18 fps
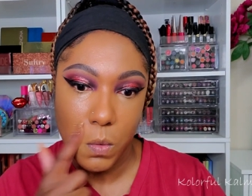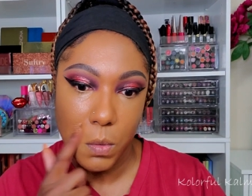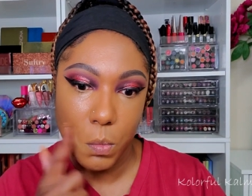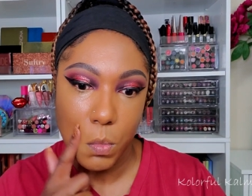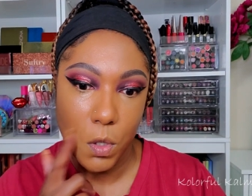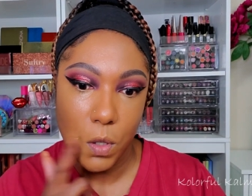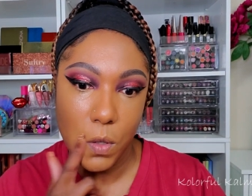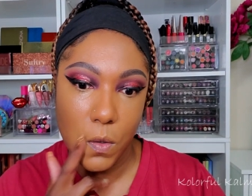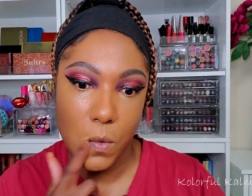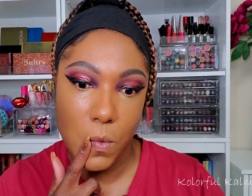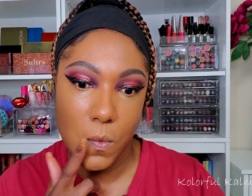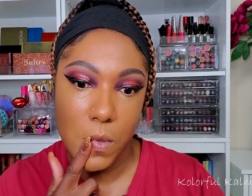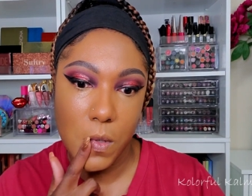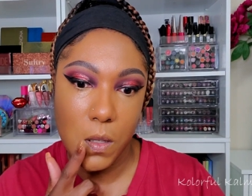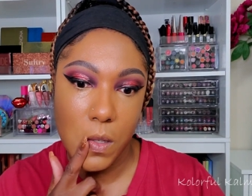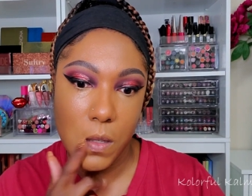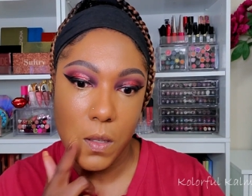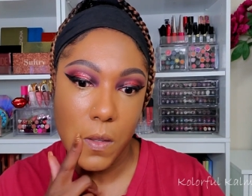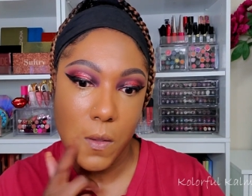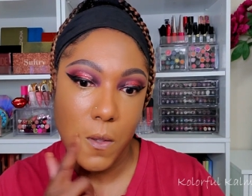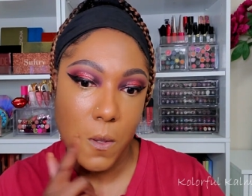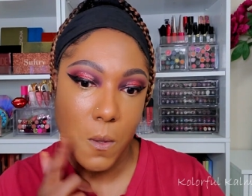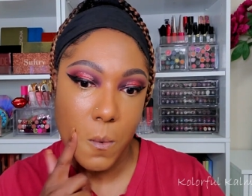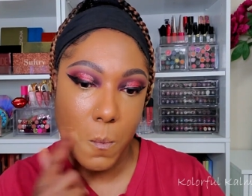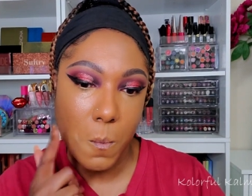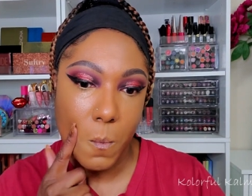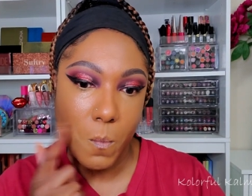removes
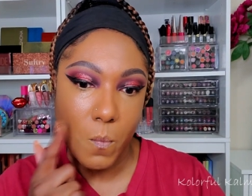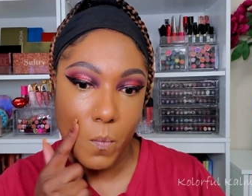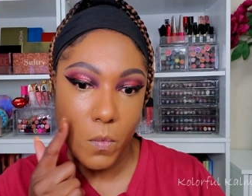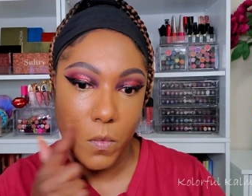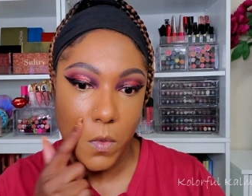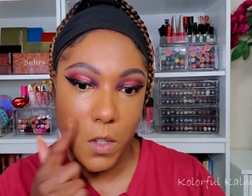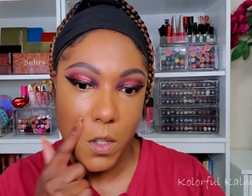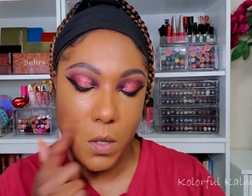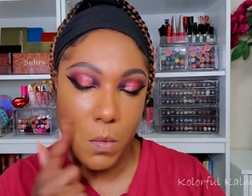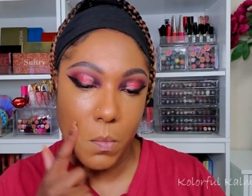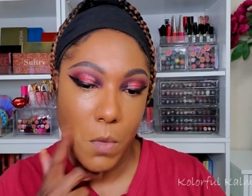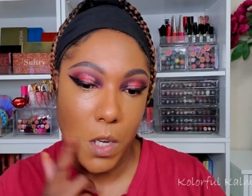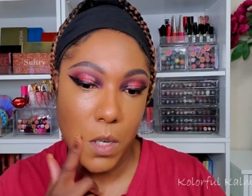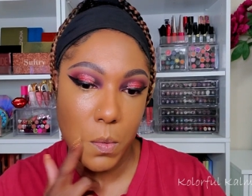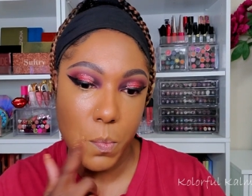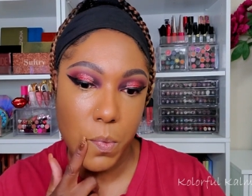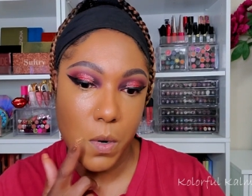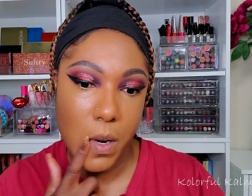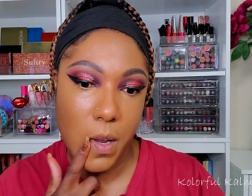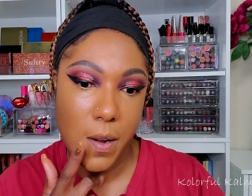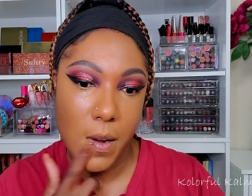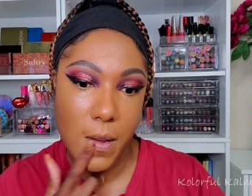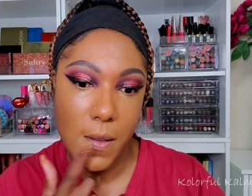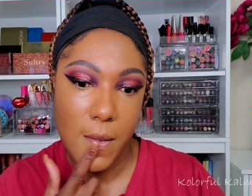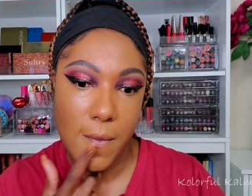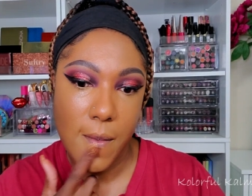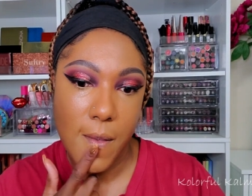too much
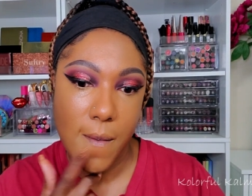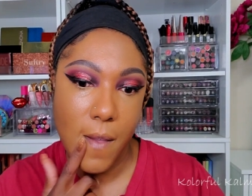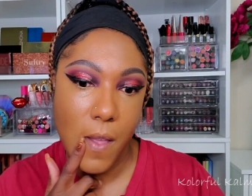product.